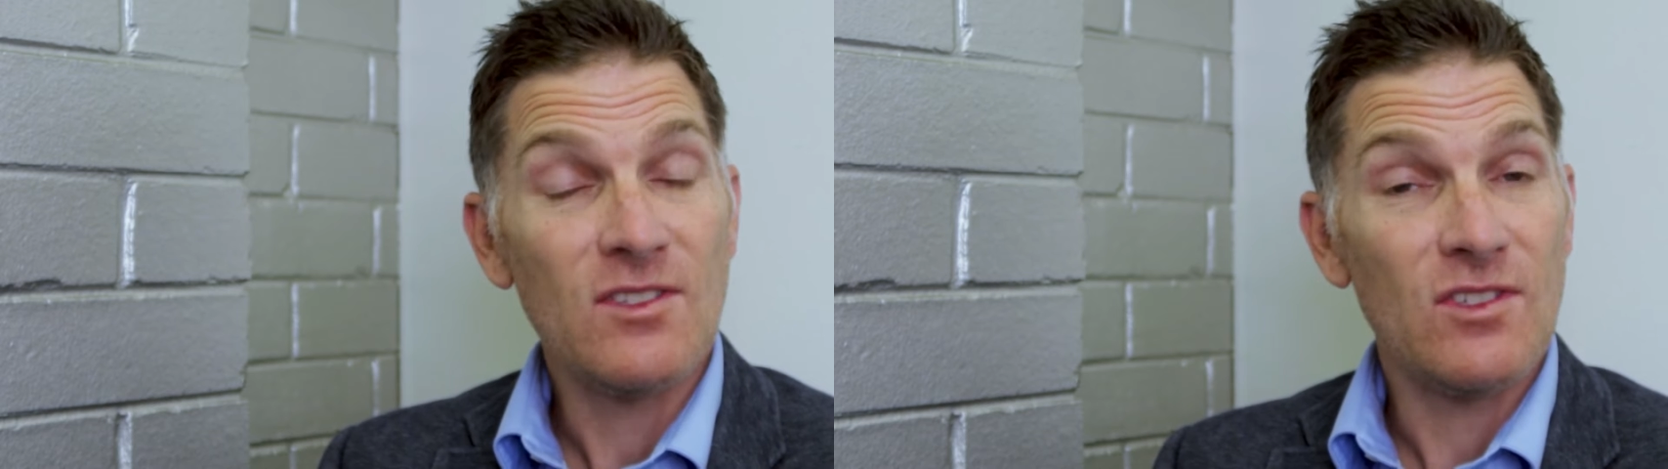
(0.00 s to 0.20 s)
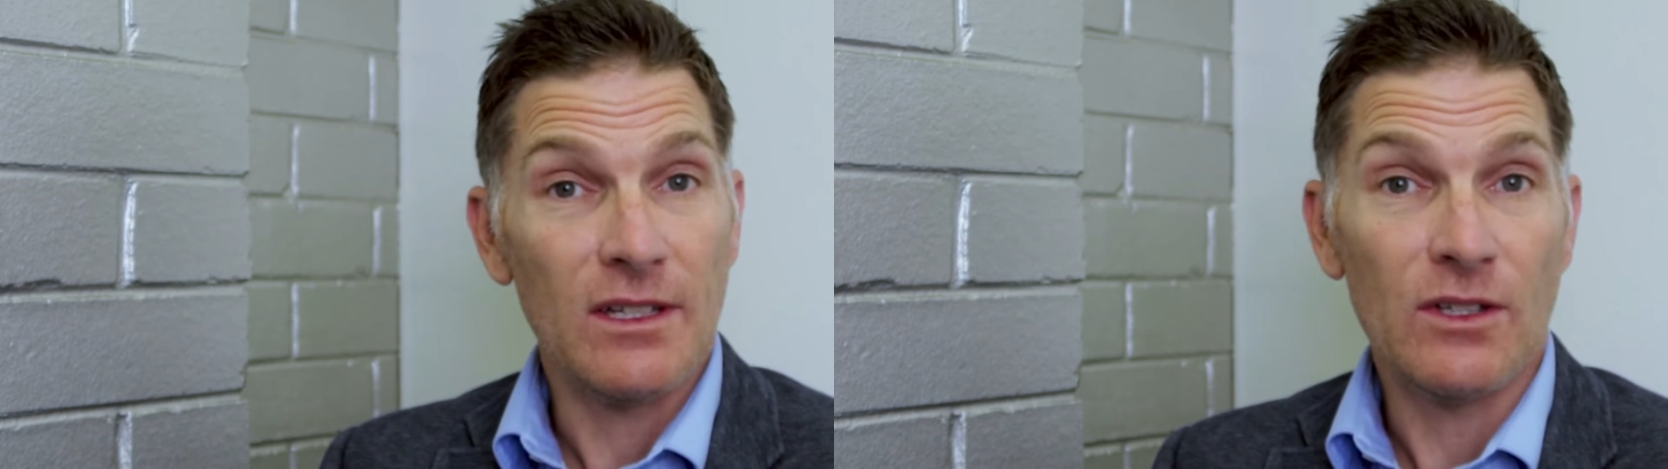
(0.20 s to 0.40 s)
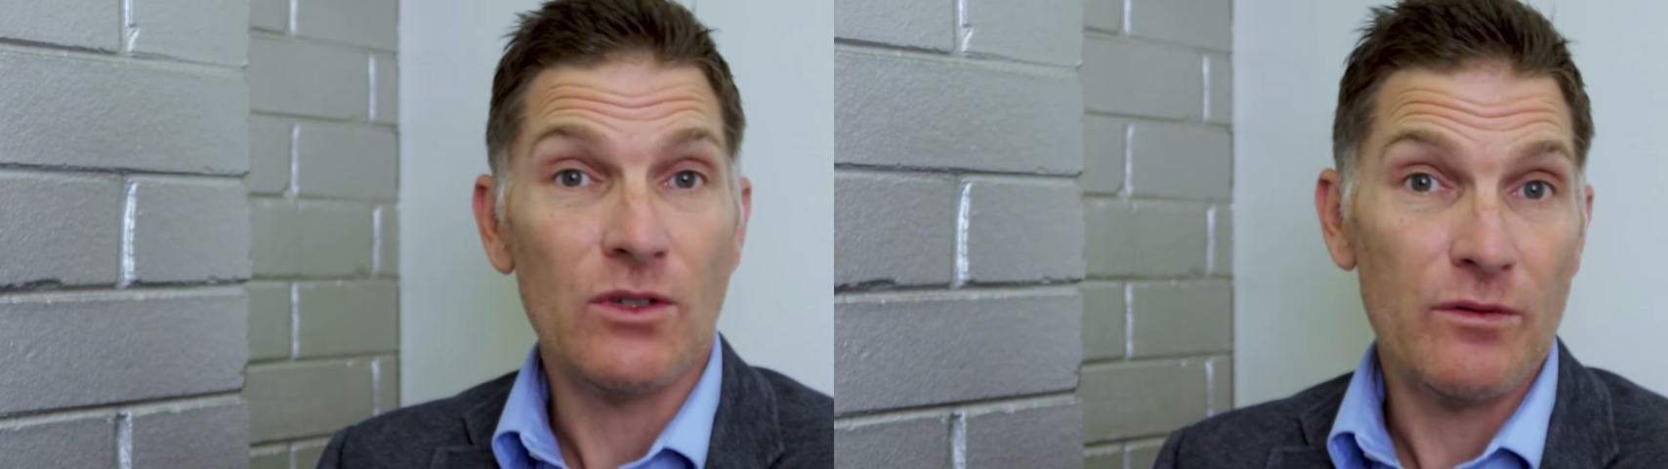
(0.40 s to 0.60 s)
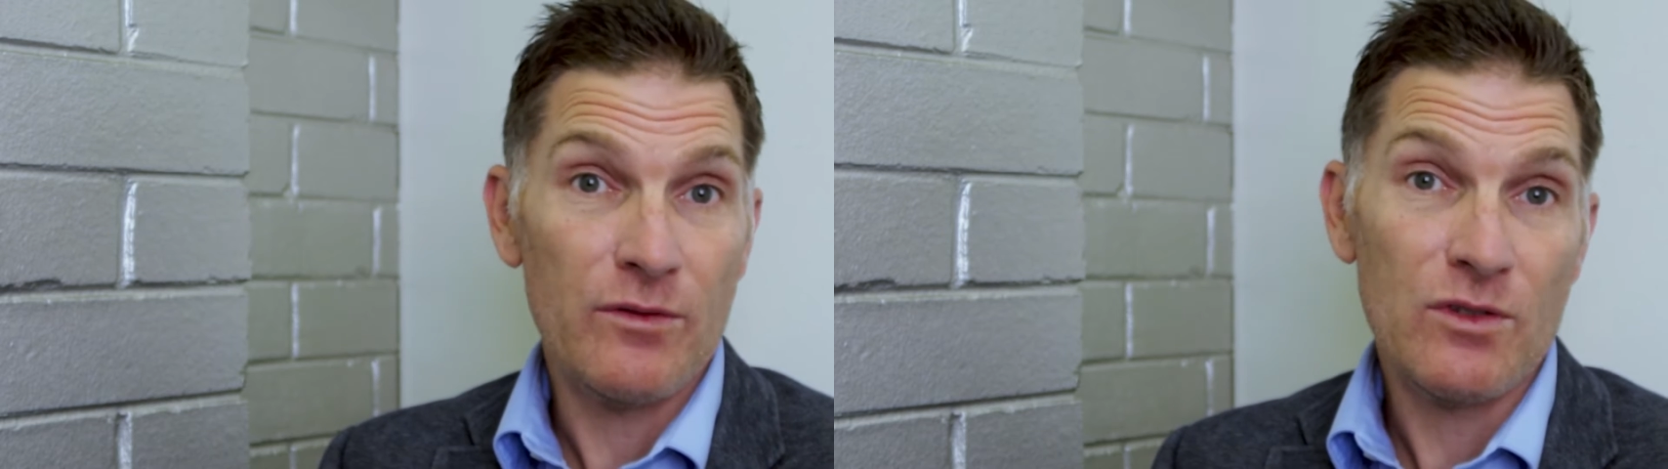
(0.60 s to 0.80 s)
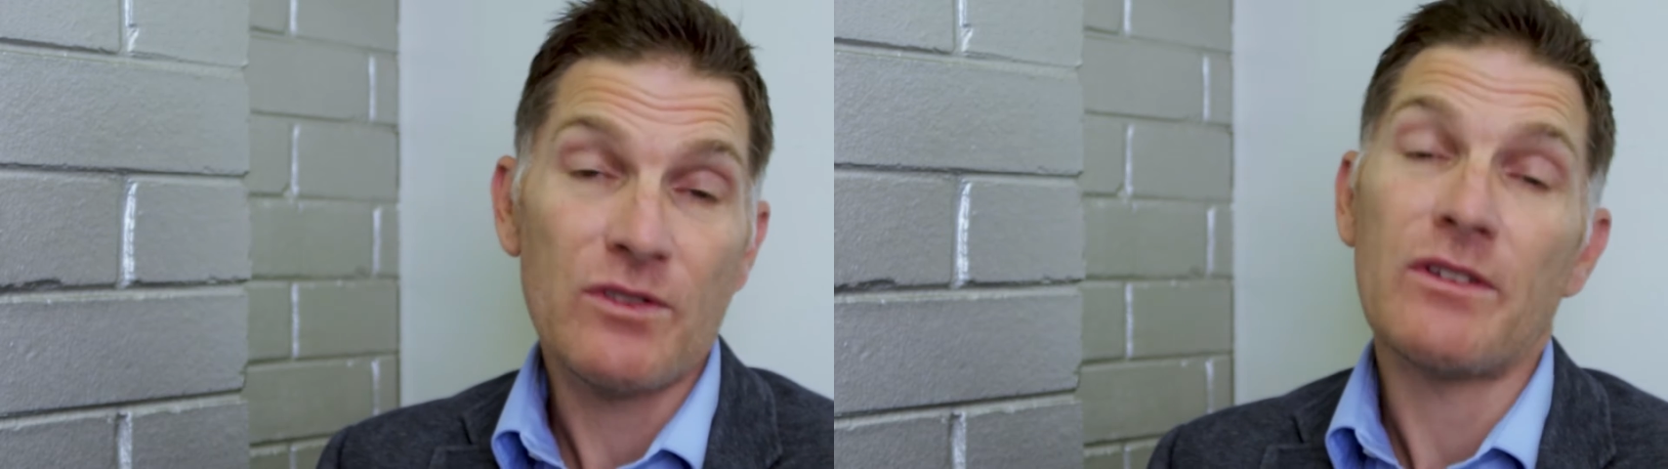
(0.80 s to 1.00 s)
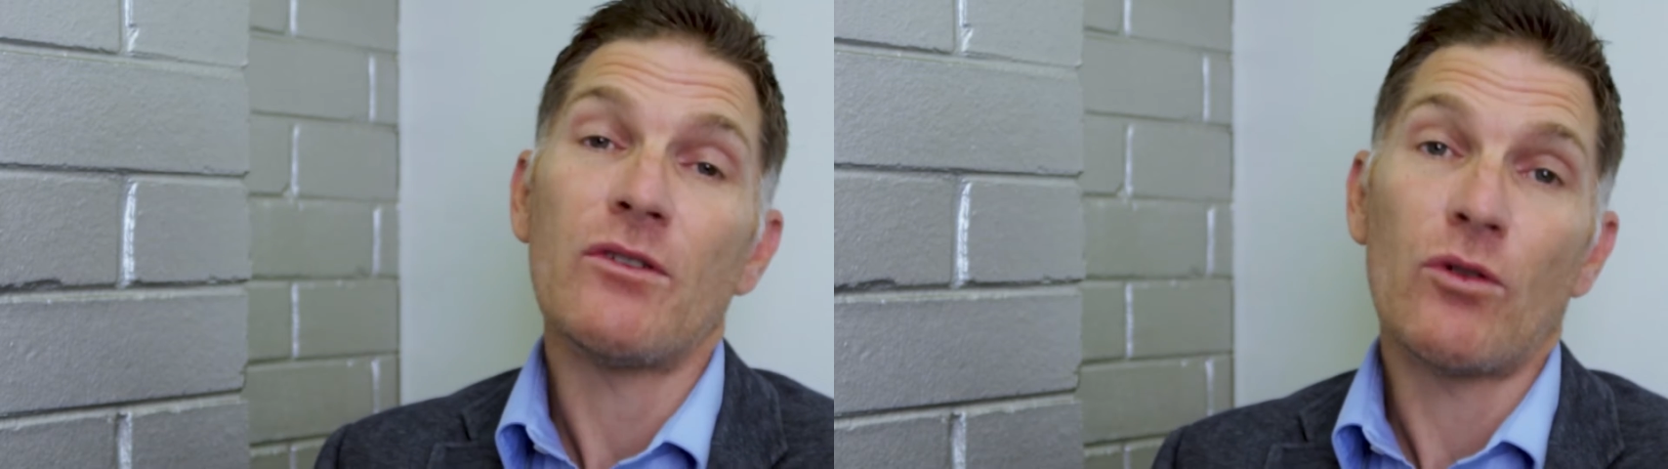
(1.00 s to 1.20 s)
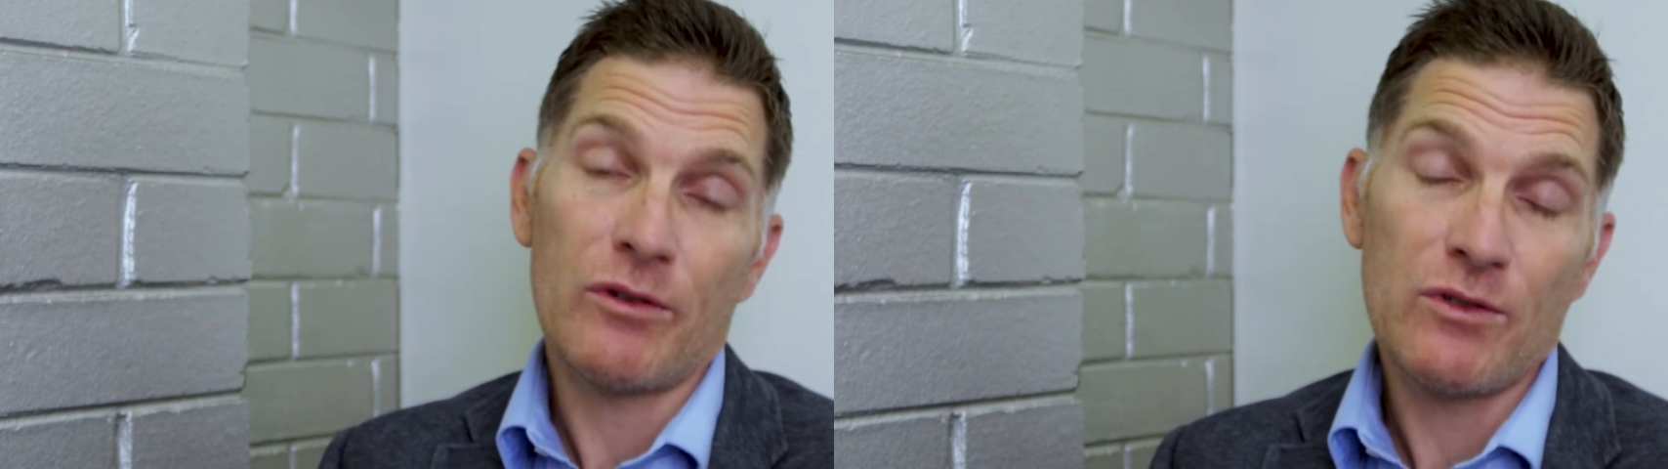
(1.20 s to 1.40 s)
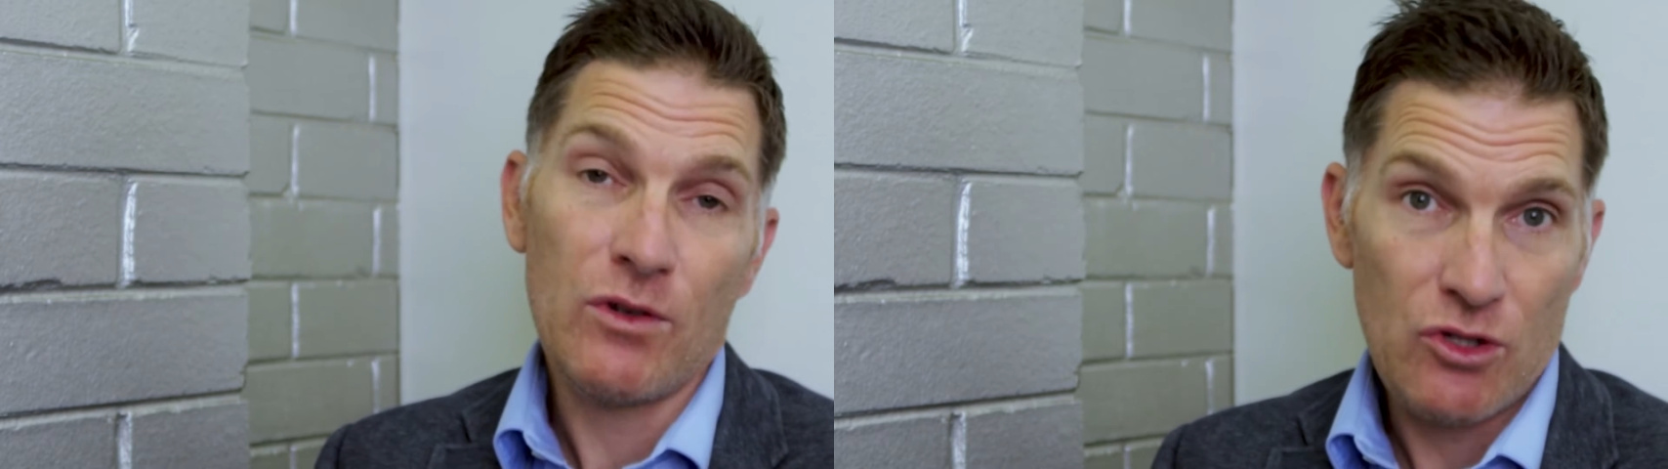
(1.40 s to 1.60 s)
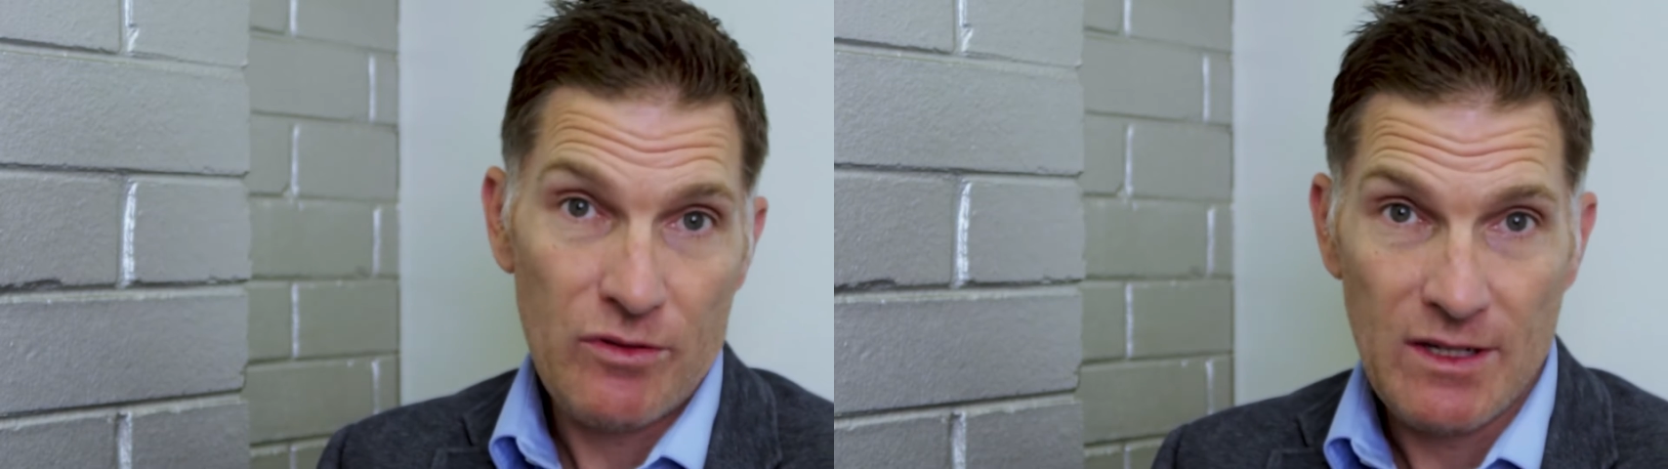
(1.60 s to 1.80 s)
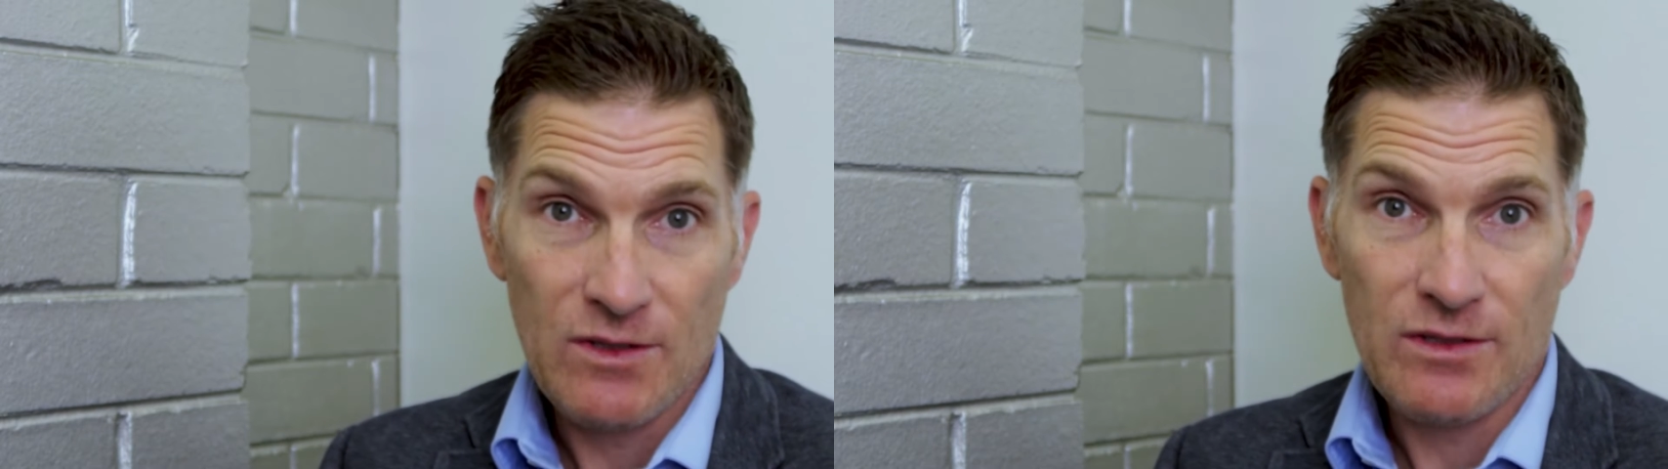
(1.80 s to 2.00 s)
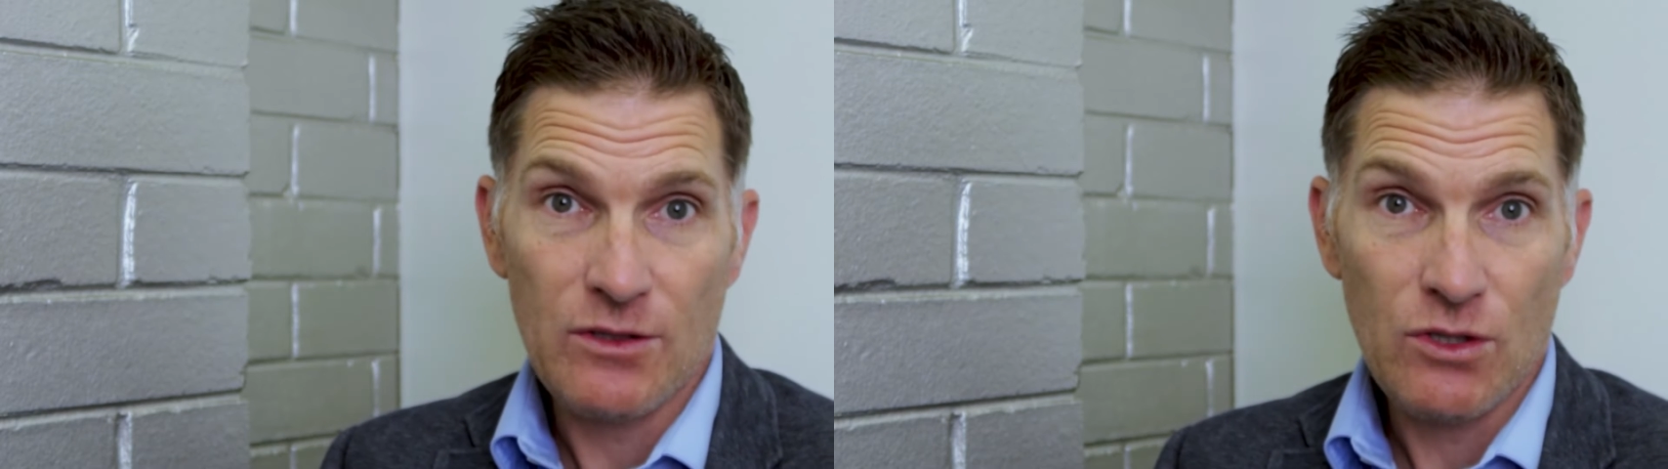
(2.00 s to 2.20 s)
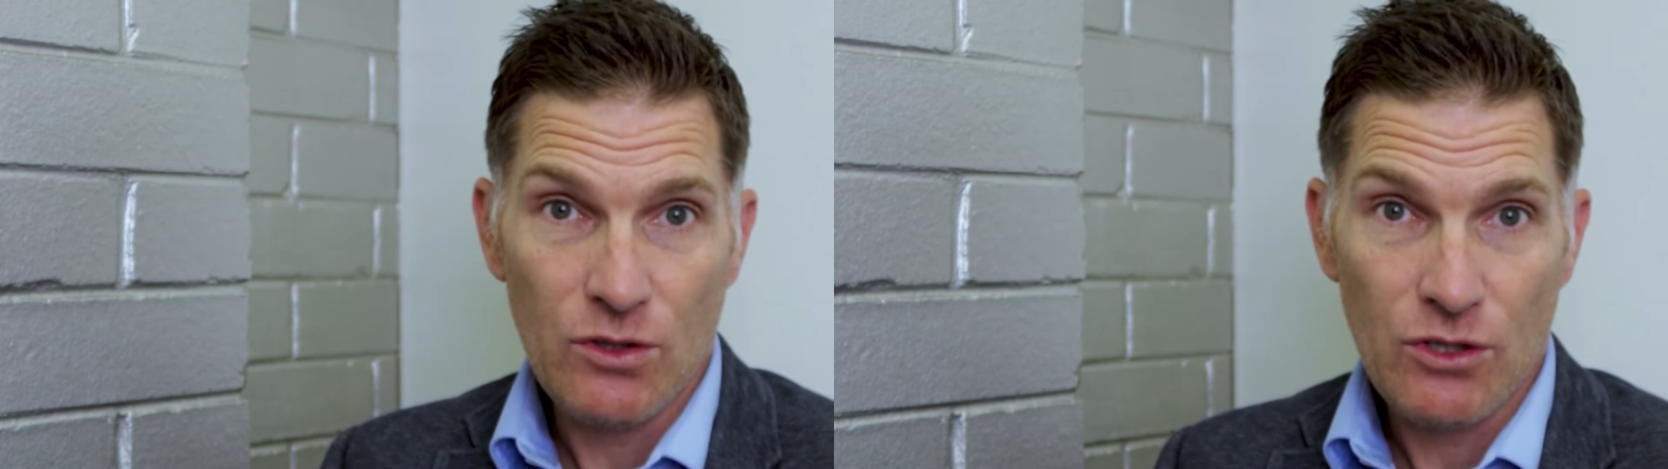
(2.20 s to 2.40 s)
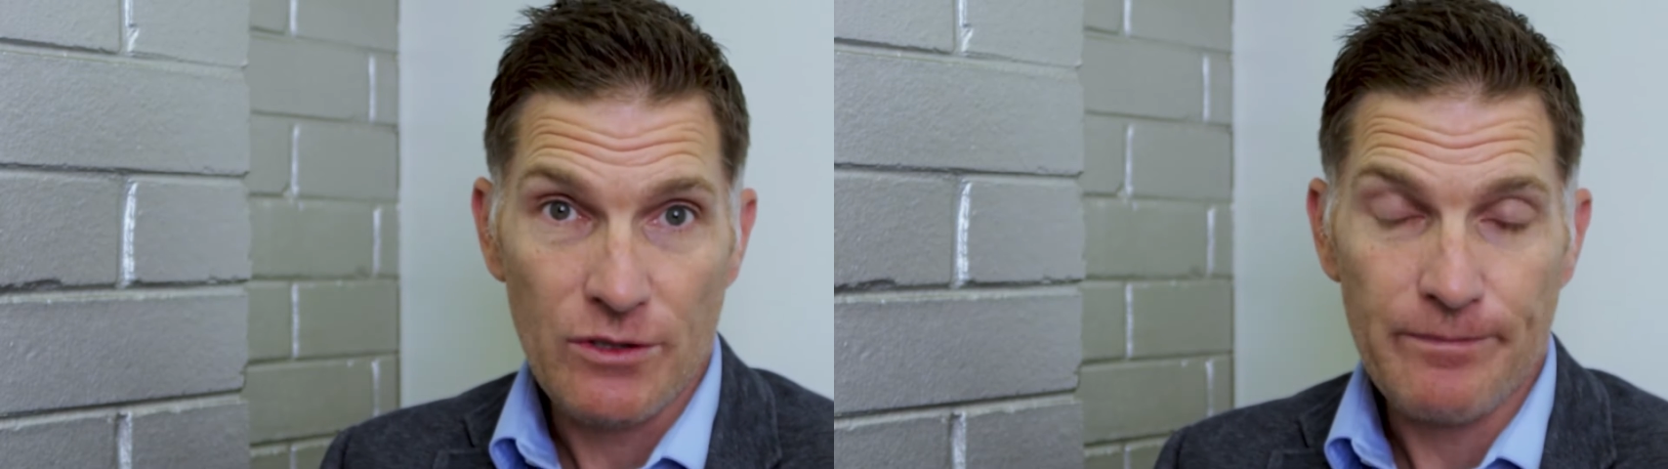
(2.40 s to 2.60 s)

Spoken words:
is still at university or a tertiary institution.